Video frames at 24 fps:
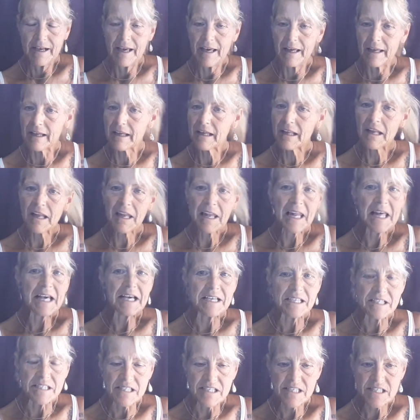and
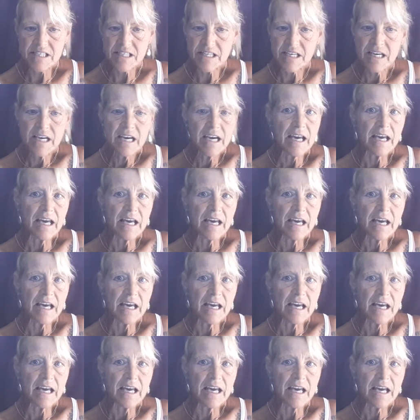cleansed